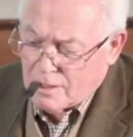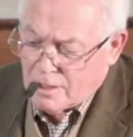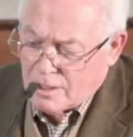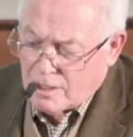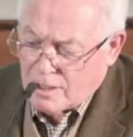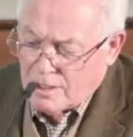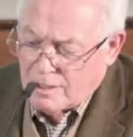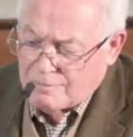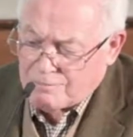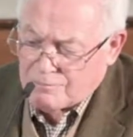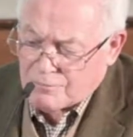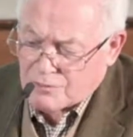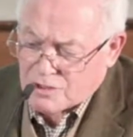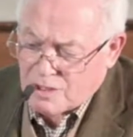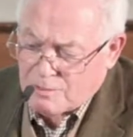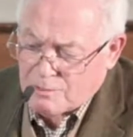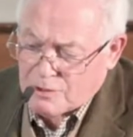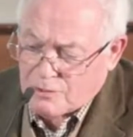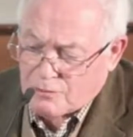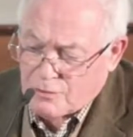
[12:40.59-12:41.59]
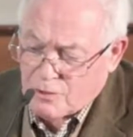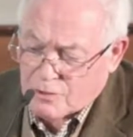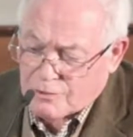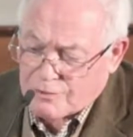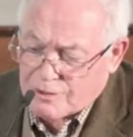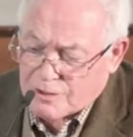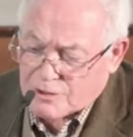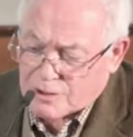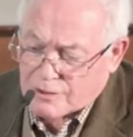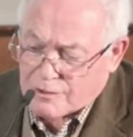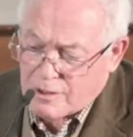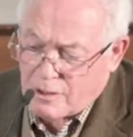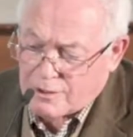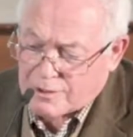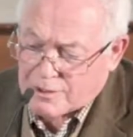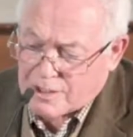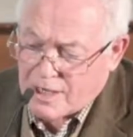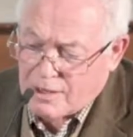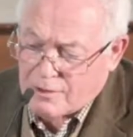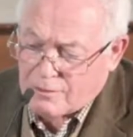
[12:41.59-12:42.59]
Some of the rookeries have
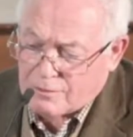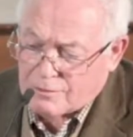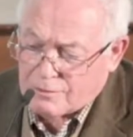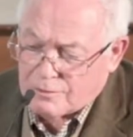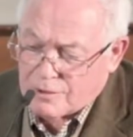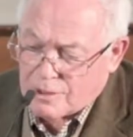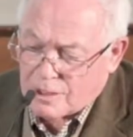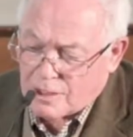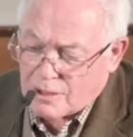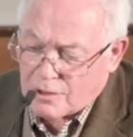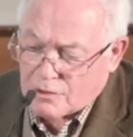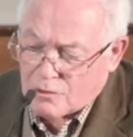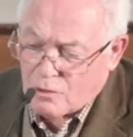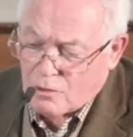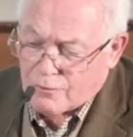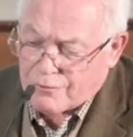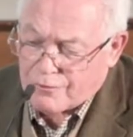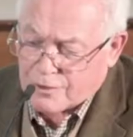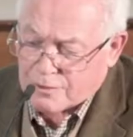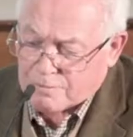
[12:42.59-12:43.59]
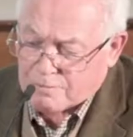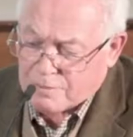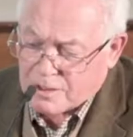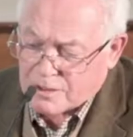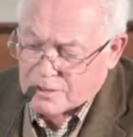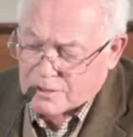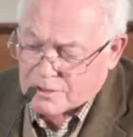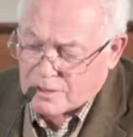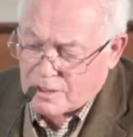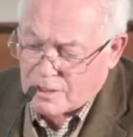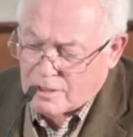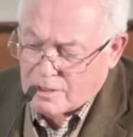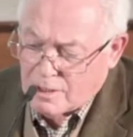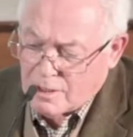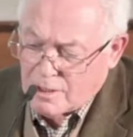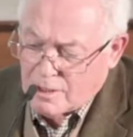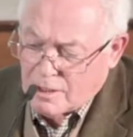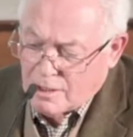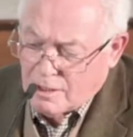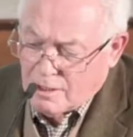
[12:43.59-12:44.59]
gone down in Norfolk, but
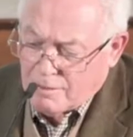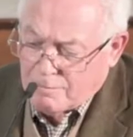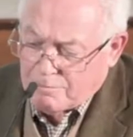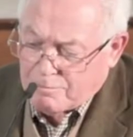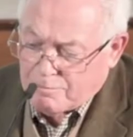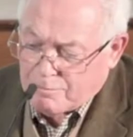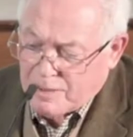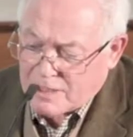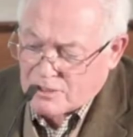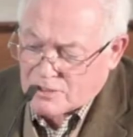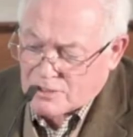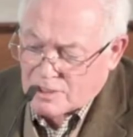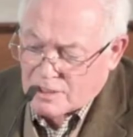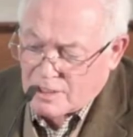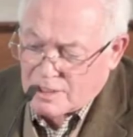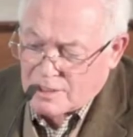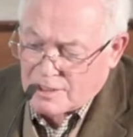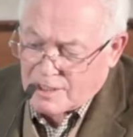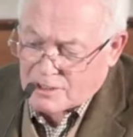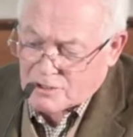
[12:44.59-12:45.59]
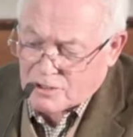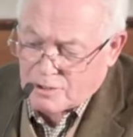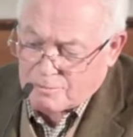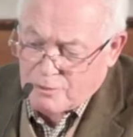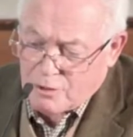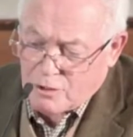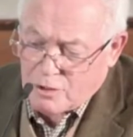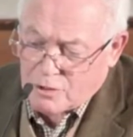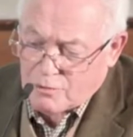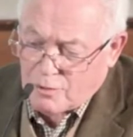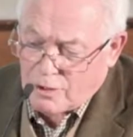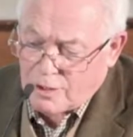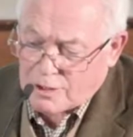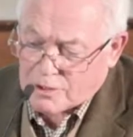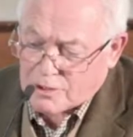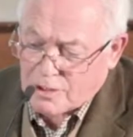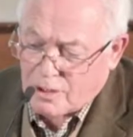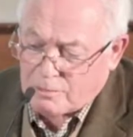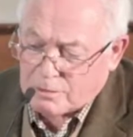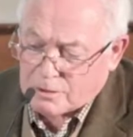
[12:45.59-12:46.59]
basically that's a bird what
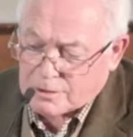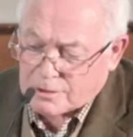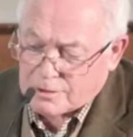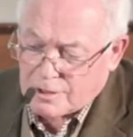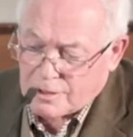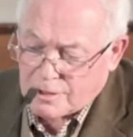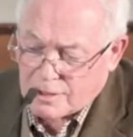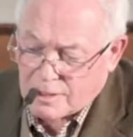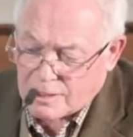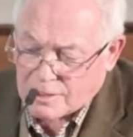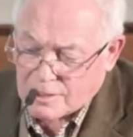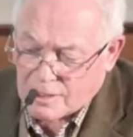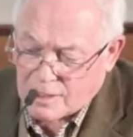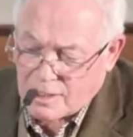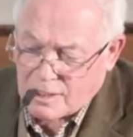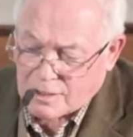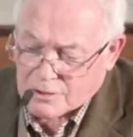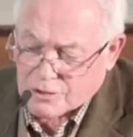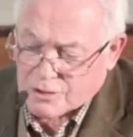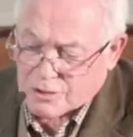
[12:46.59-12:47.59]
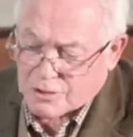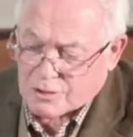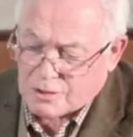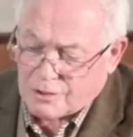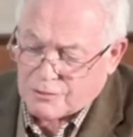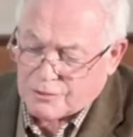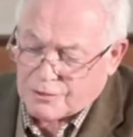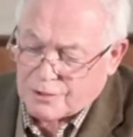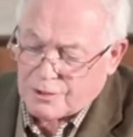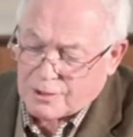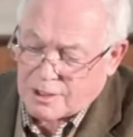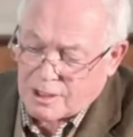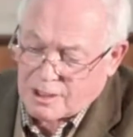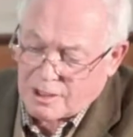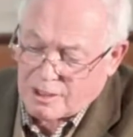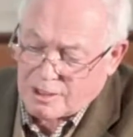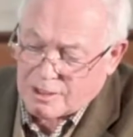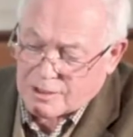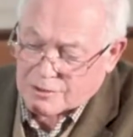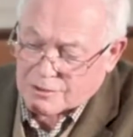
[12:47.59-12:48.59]
had doubled in the last 30
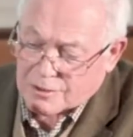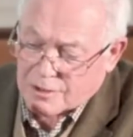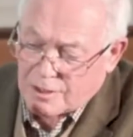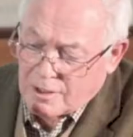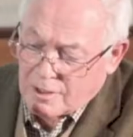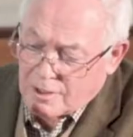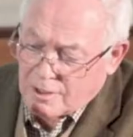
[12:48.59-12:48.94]
years.